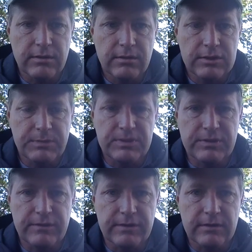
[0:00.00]

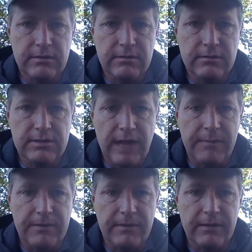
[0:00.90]
specific
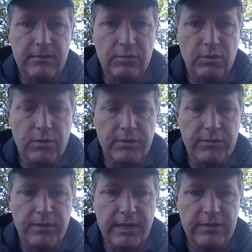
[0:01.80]
topic that we're going through now.